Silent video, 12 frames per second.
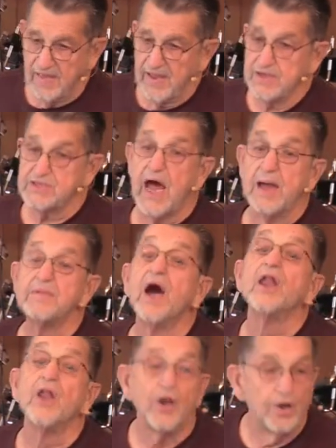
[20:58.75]
think it's time
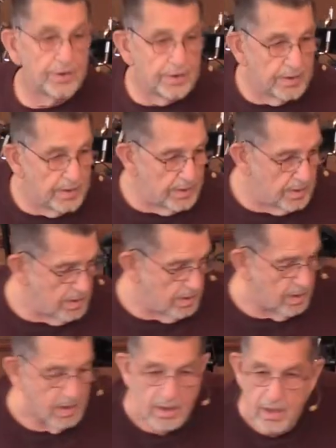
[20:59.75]
to unlearn.
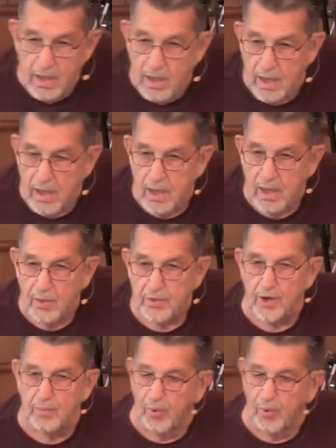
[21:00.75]
You're